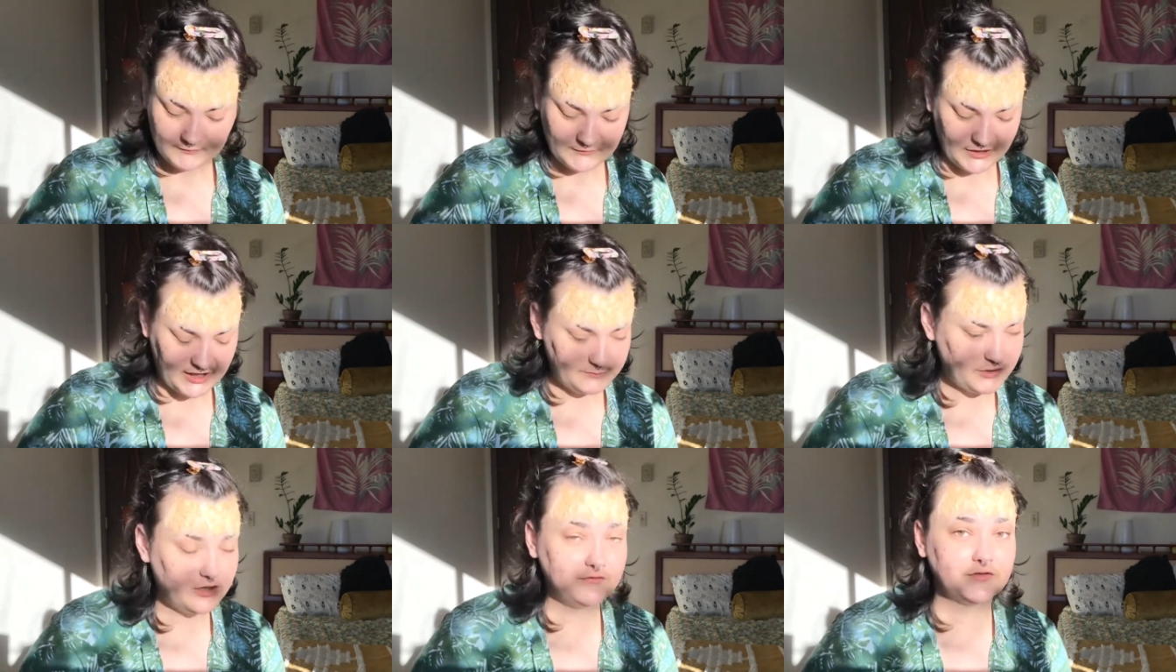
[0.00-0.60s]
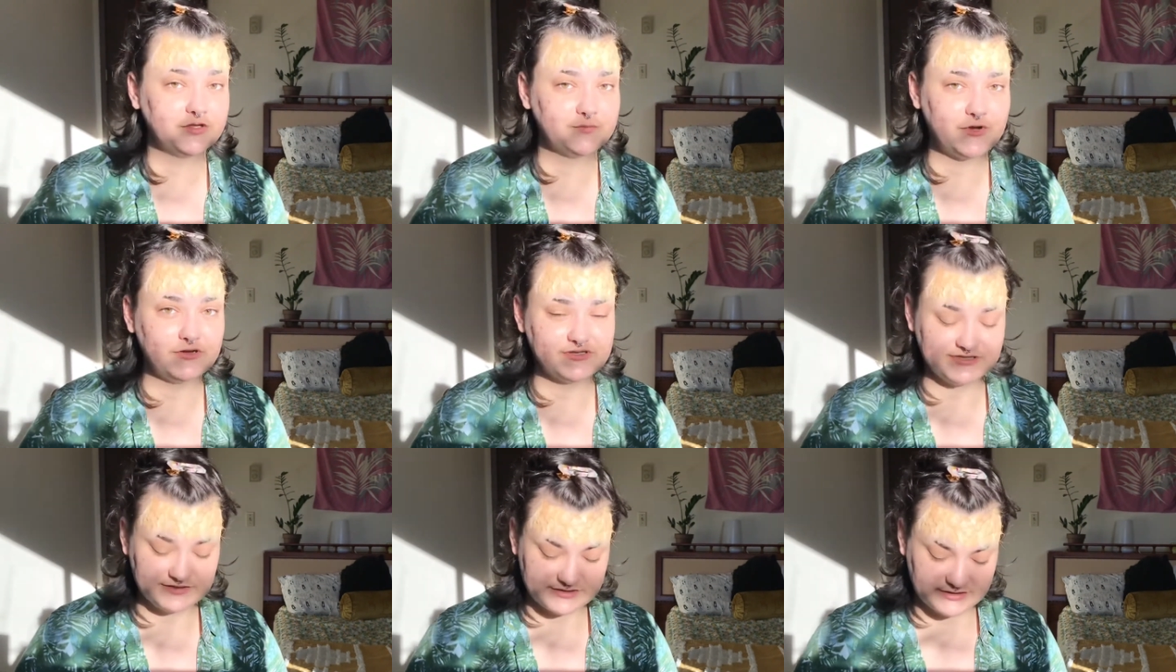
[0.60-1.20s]
I'm all for the
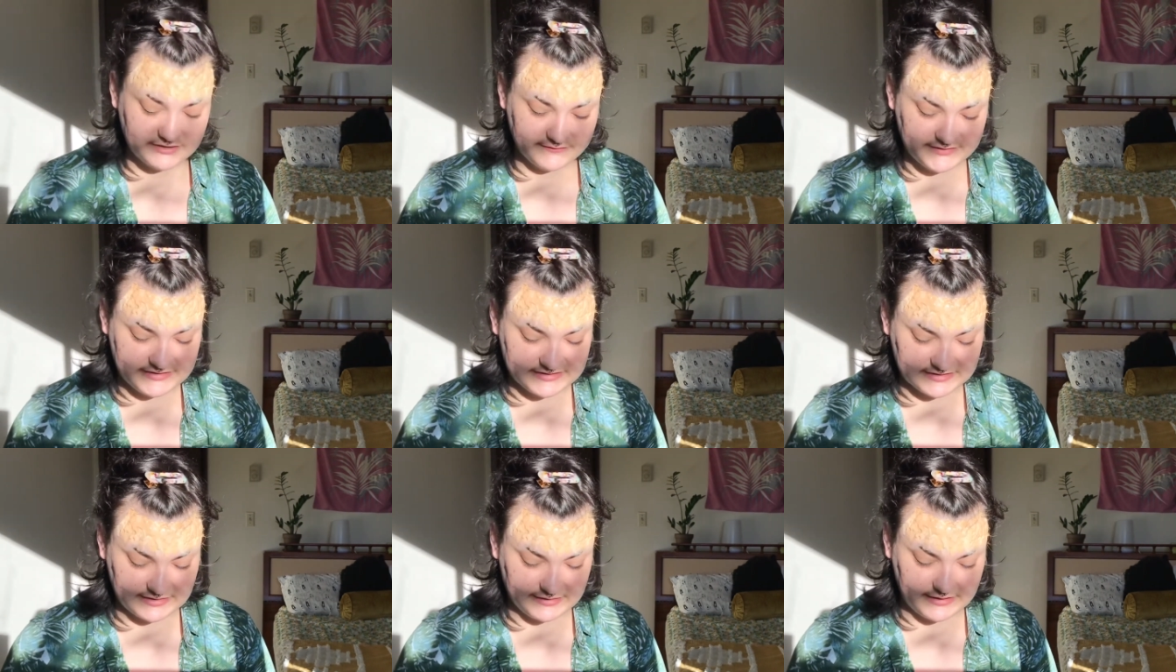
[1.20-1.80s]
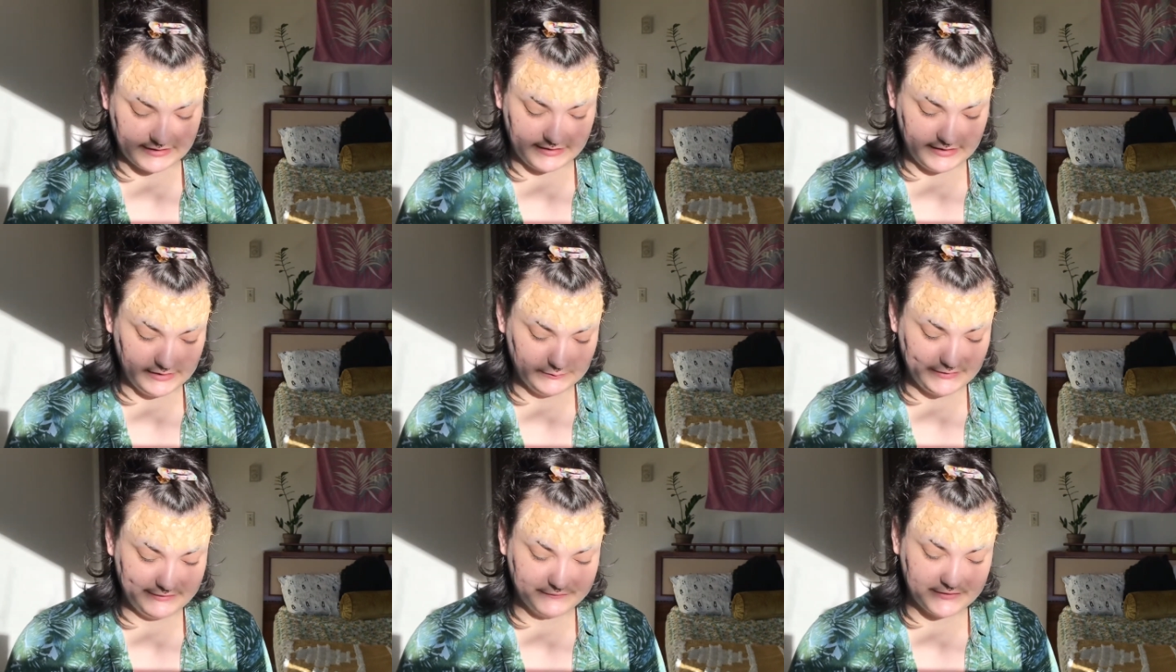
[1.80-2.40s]
postal service and I can't
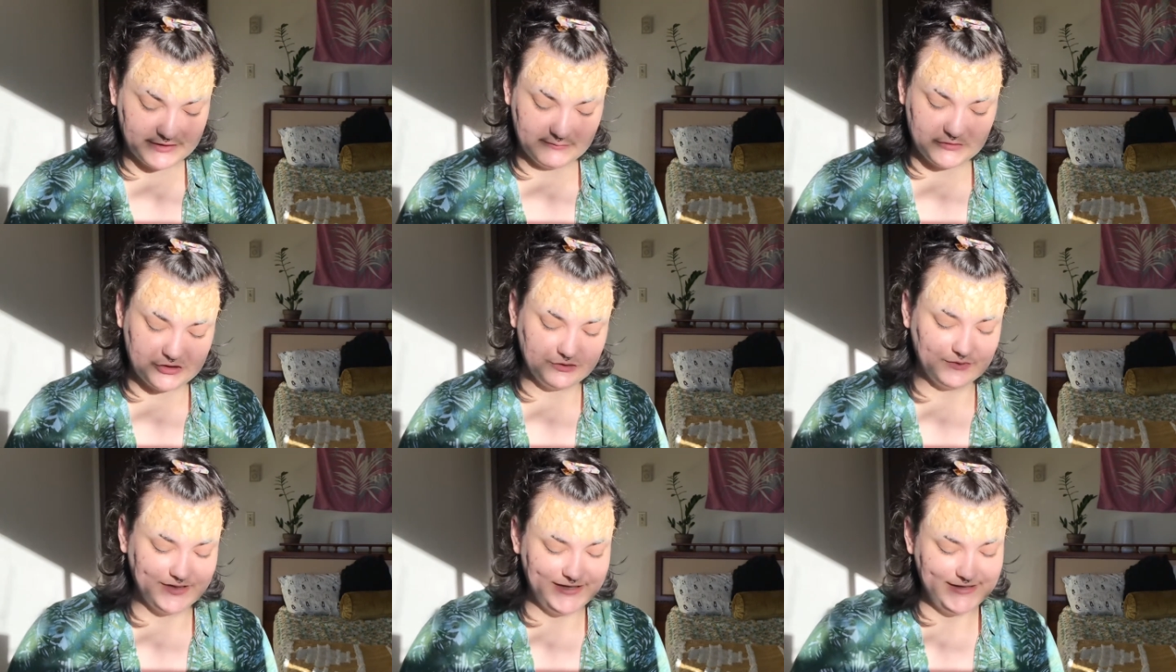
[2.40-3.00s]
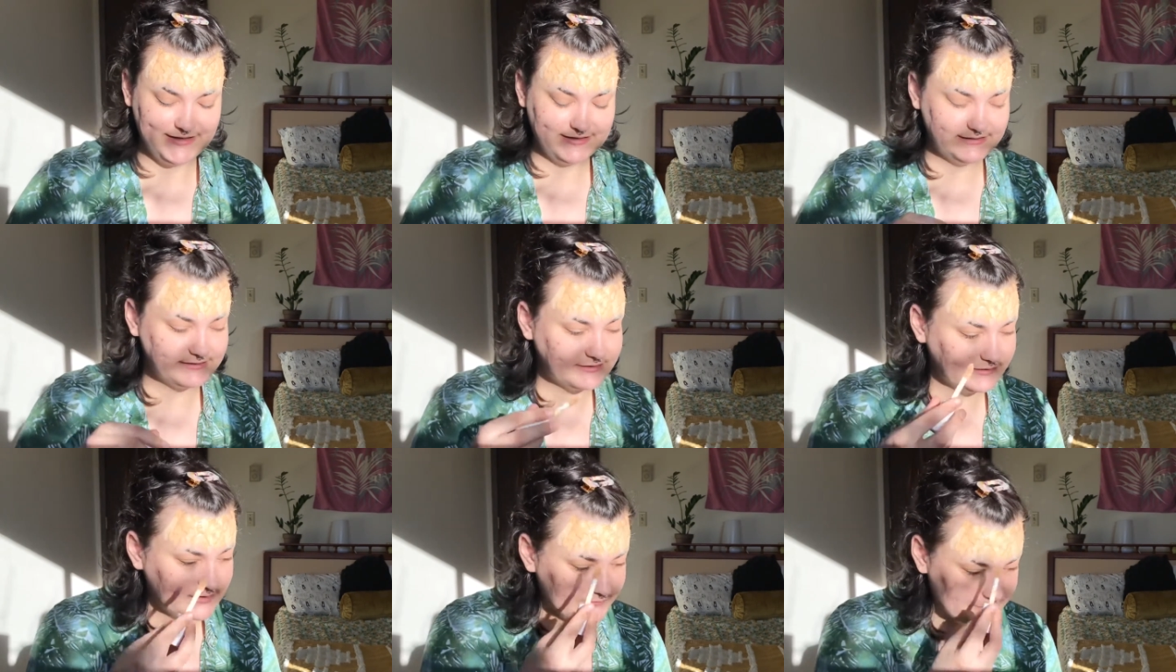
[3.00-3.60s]
wait for them to
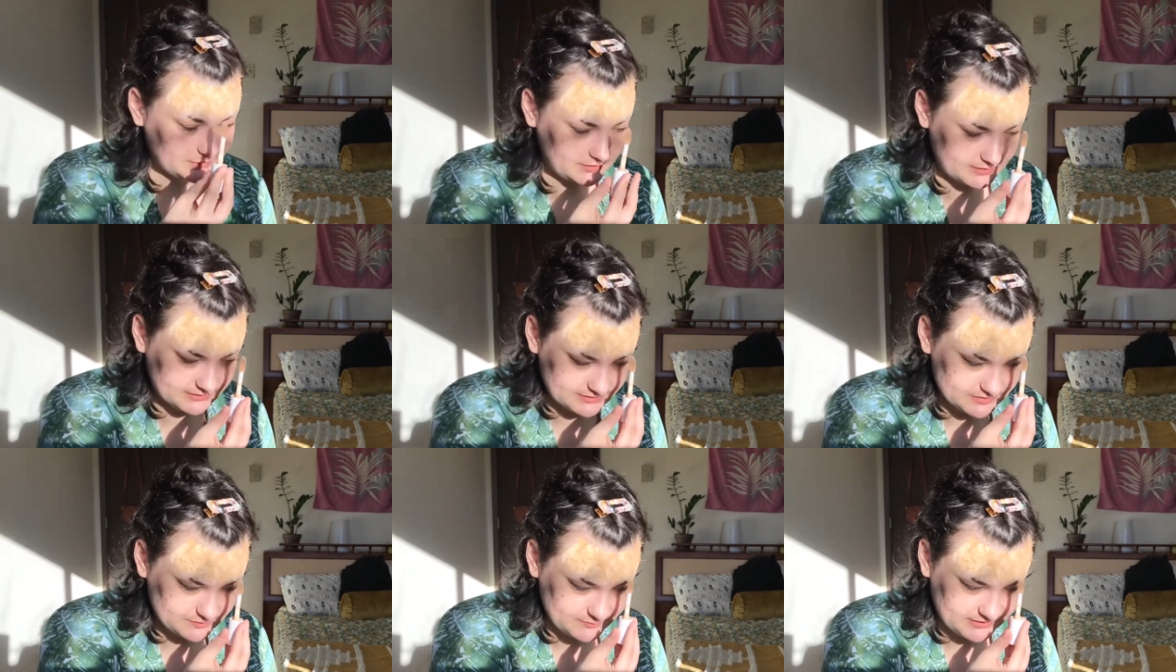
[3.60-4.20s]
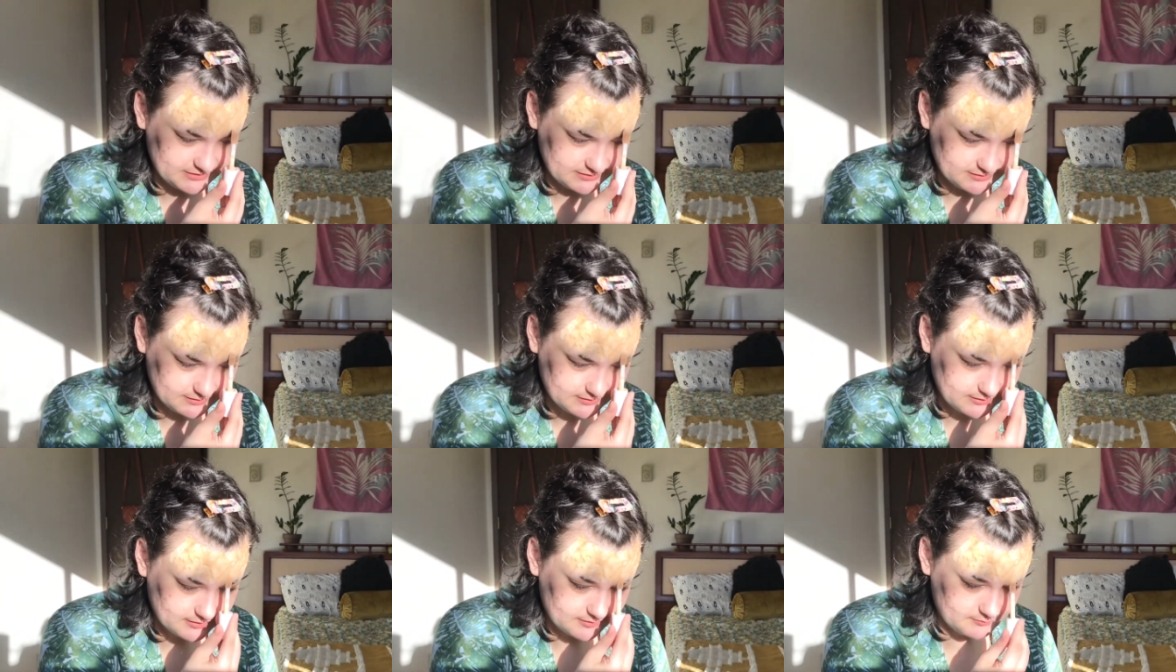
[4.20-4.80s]
deliver unto me
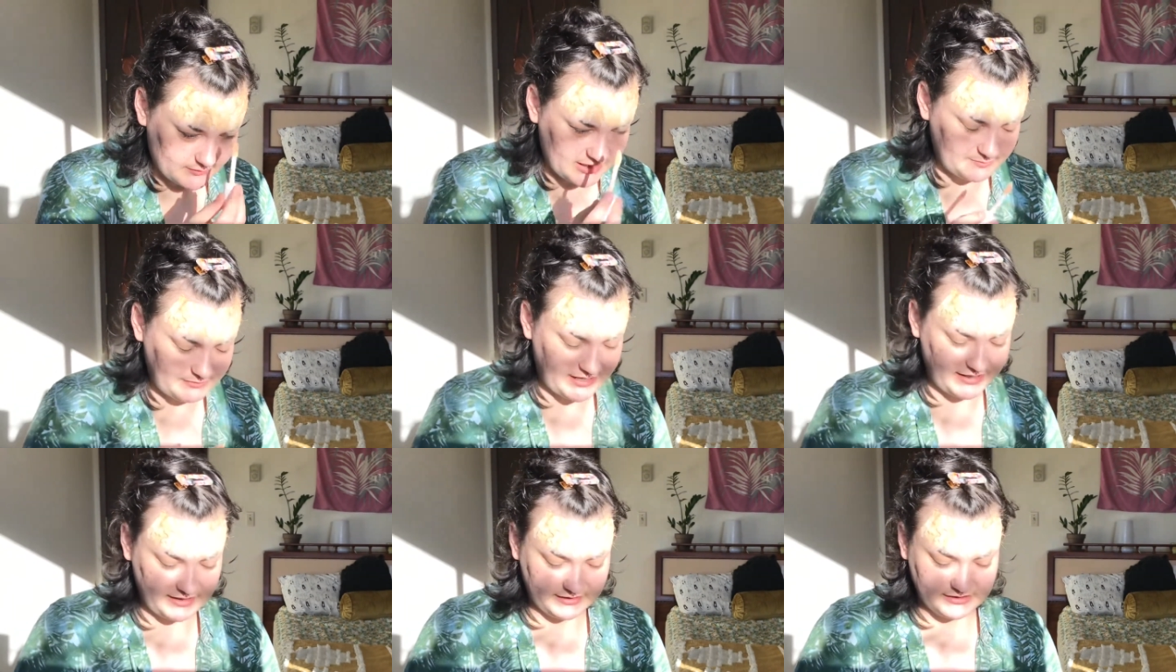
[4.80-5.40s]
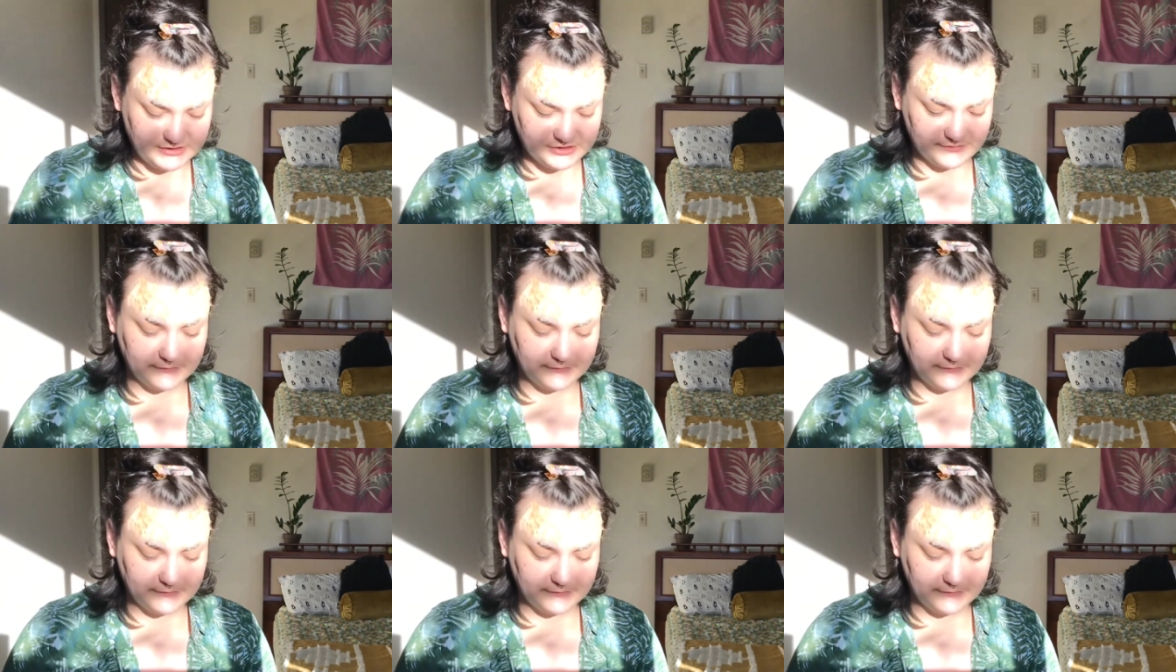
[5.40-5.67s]
my package of